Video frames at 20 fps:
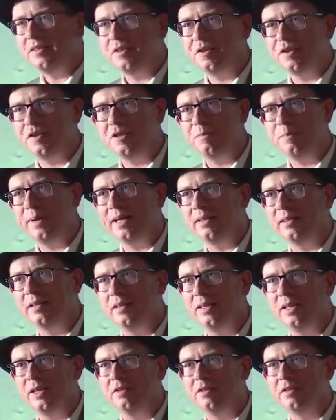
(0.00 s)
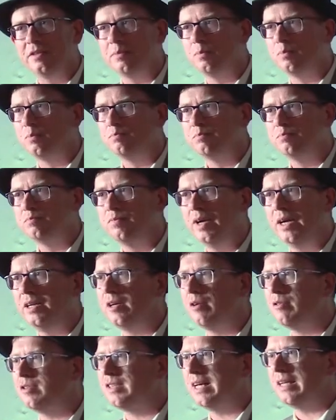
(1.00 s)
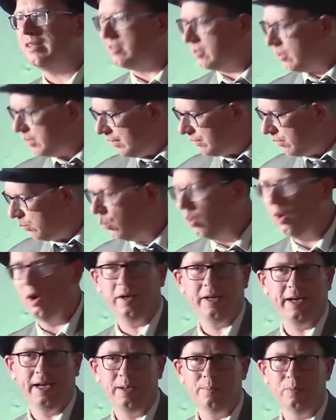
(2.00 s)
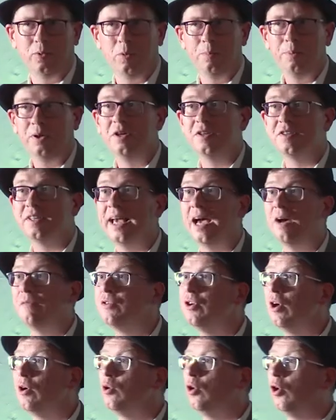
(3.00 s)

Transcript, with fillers: to suspect that these radio sets don't even work anymore because they have no